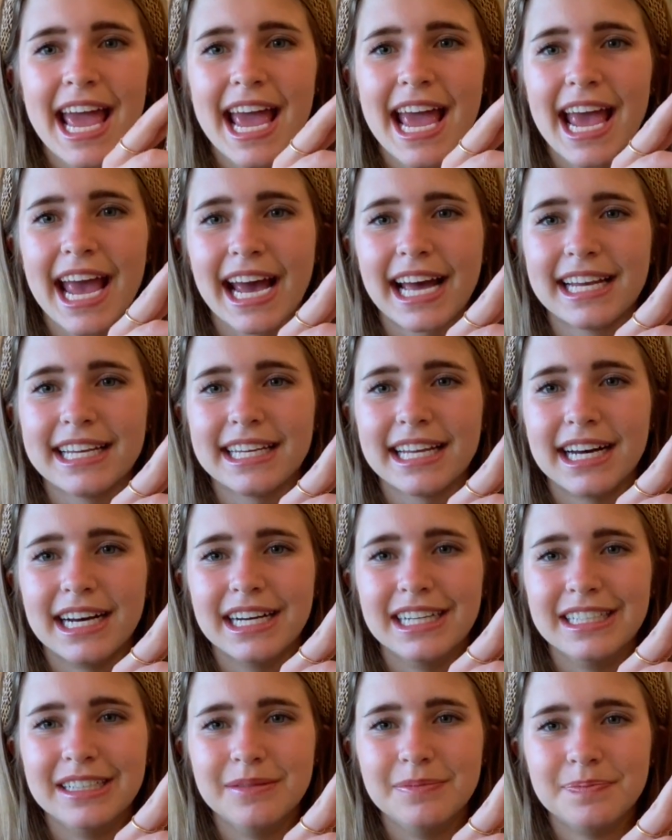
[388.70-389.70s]
And
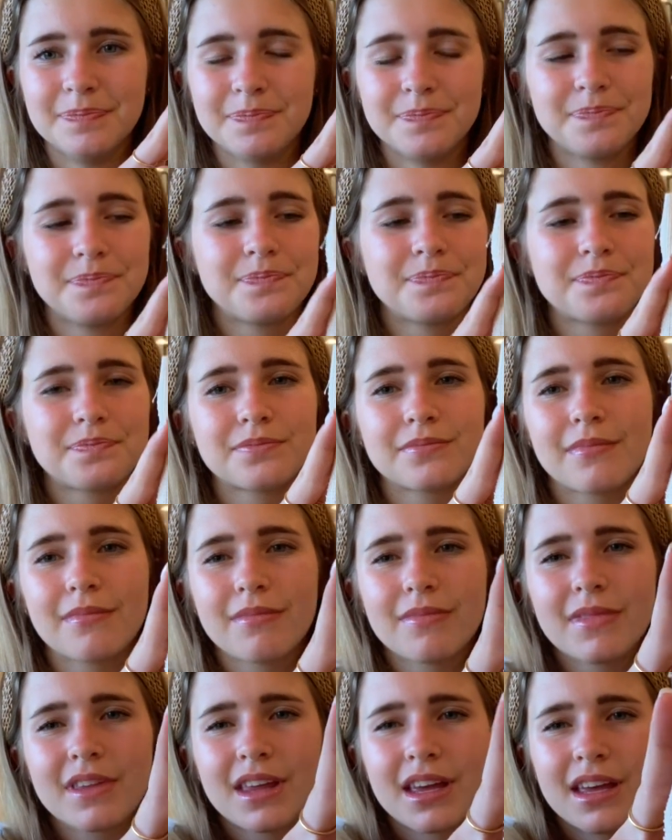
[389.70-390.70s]
um,
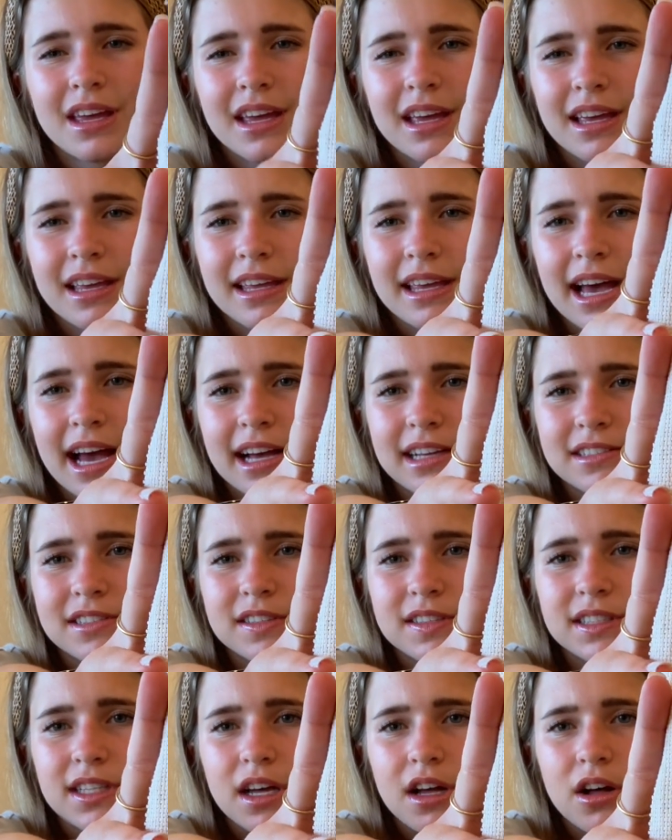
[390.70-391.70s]
yeah,
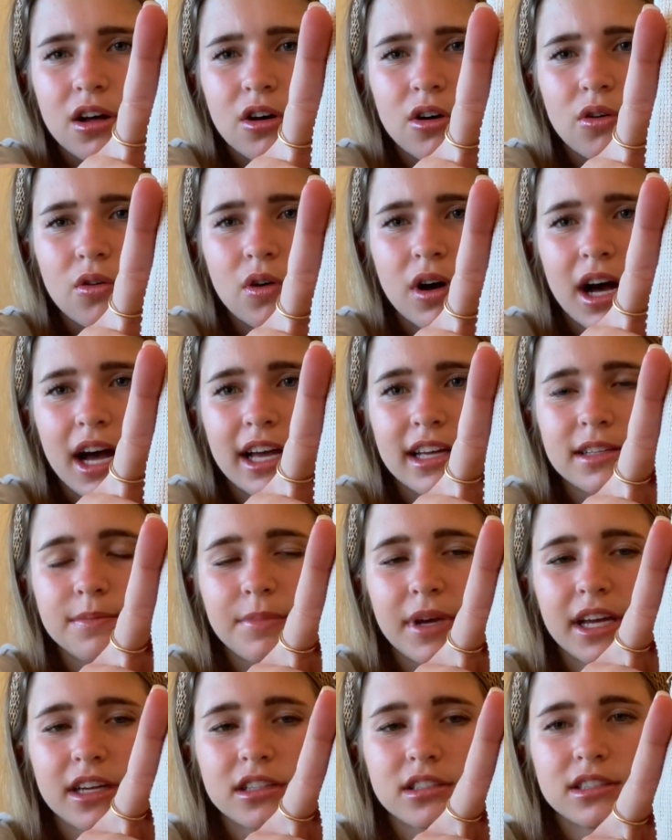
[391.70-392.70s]
so I
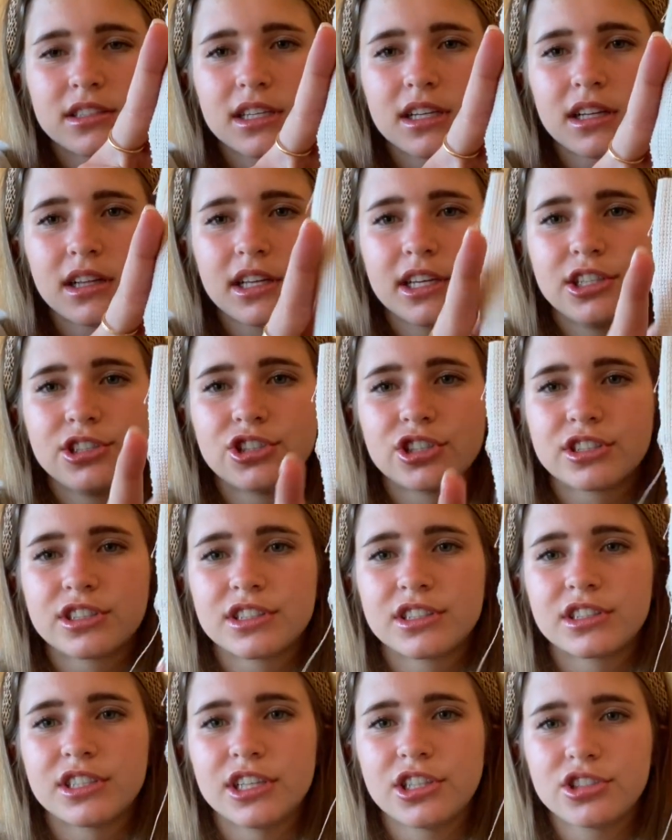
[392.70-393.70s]
basically just
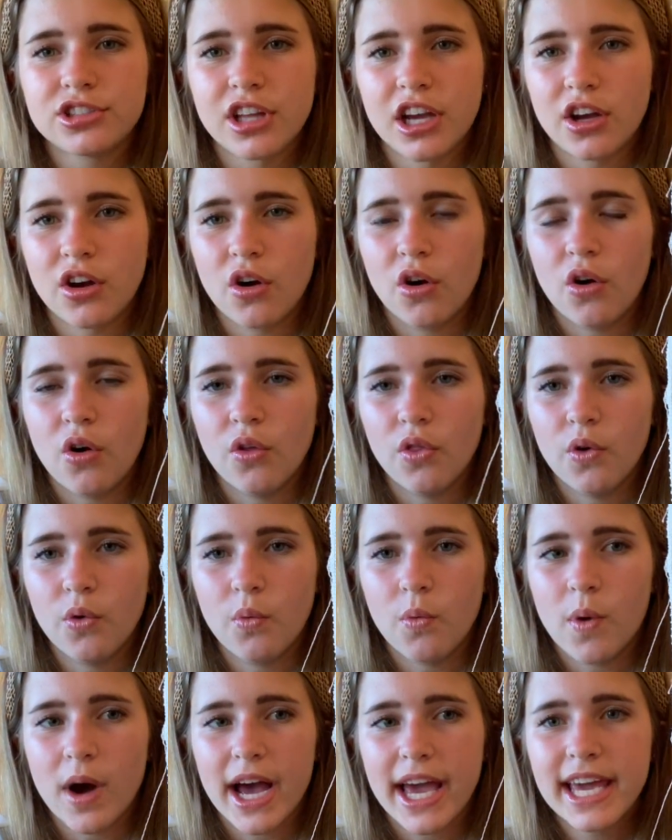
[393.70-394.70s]
stitched like all the
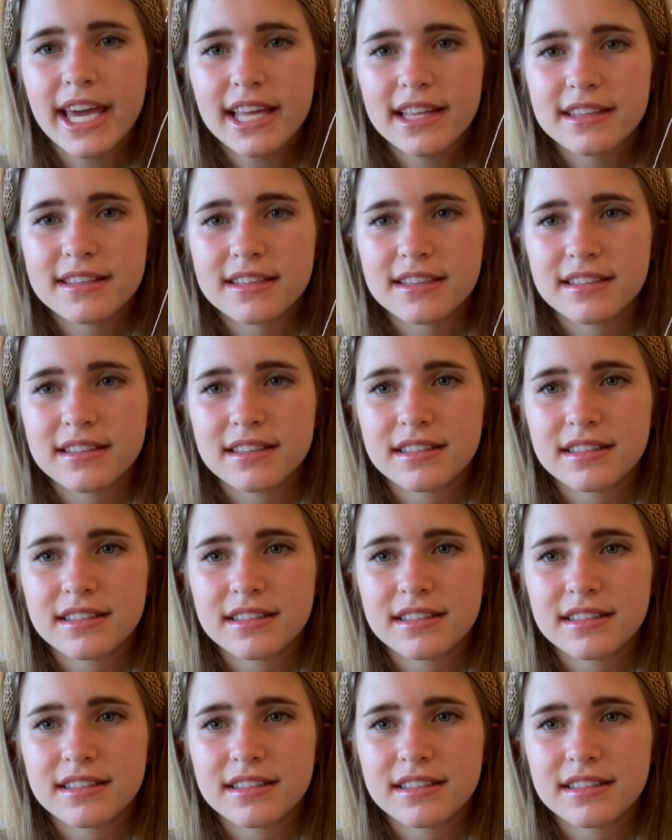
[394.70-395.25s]
white